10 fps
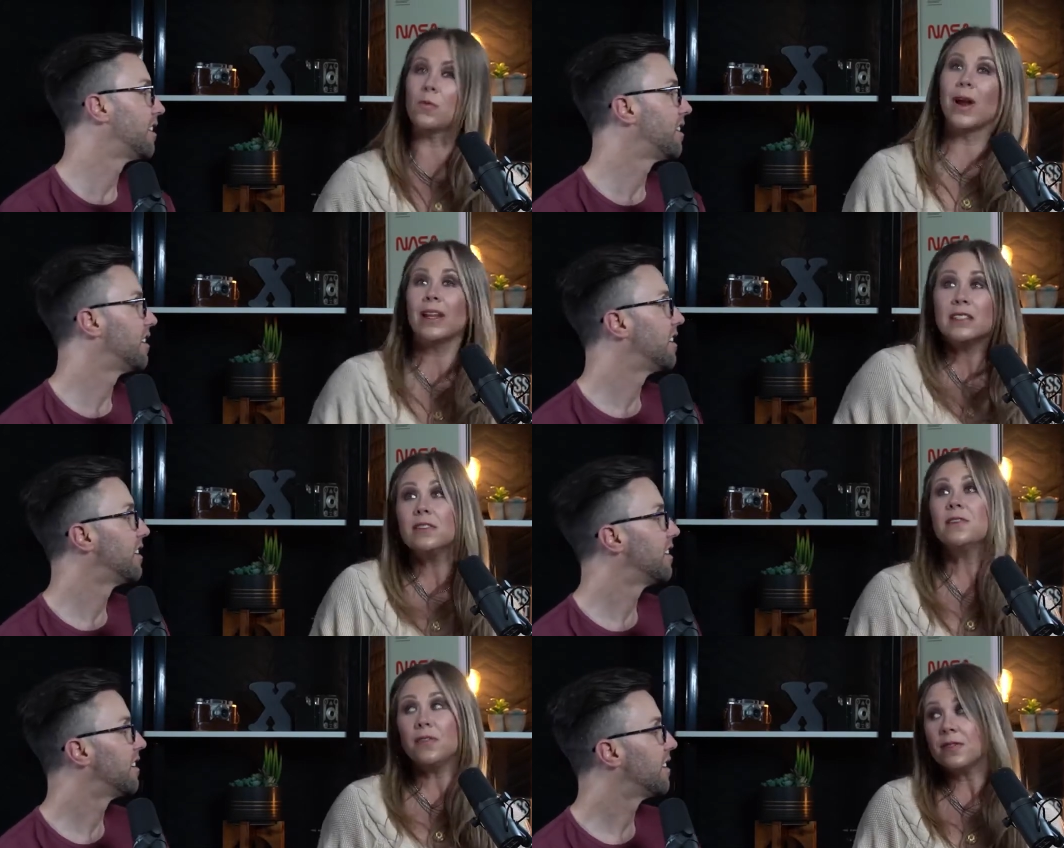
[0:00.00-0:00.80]

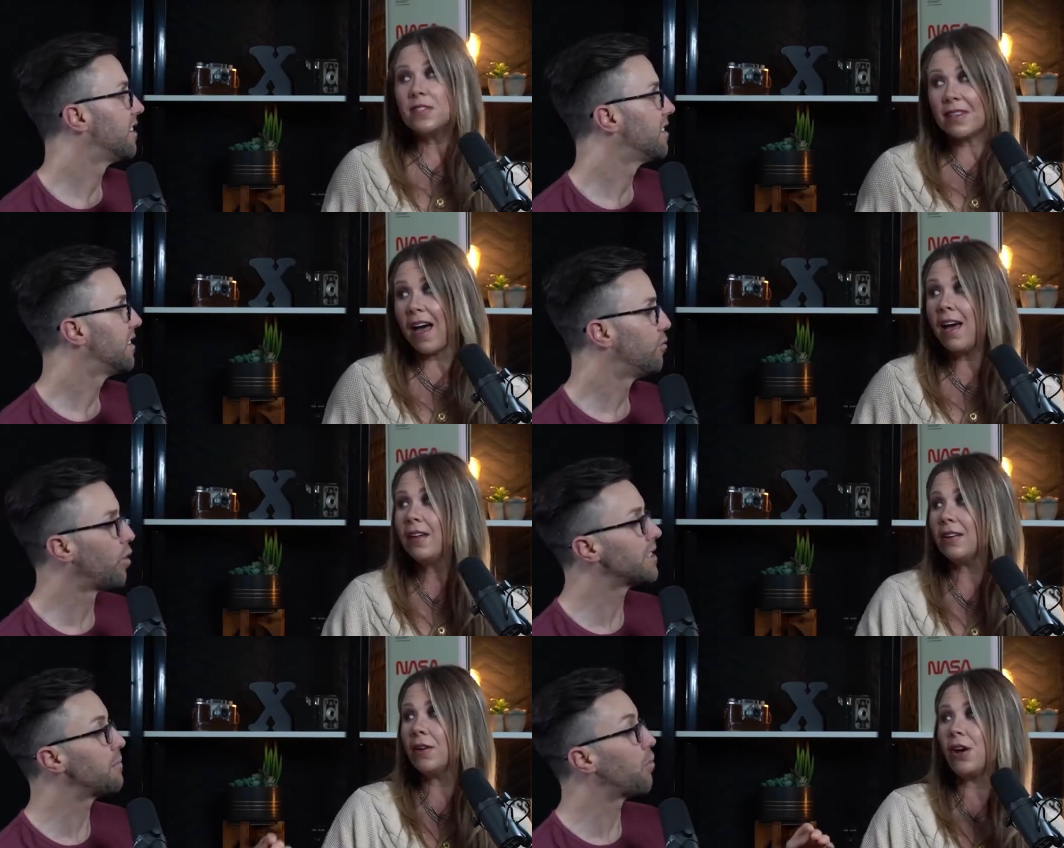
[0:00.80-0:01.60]
Speaker 1: relative to that,
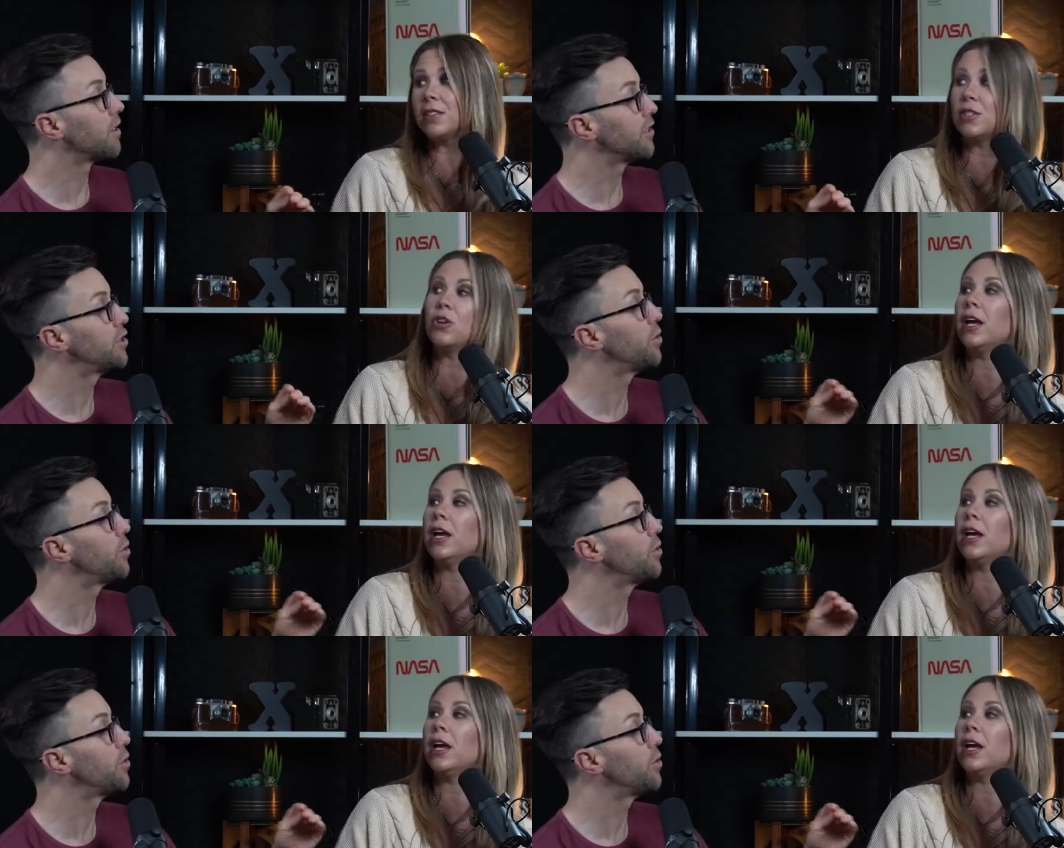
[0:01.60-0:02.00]
was it more than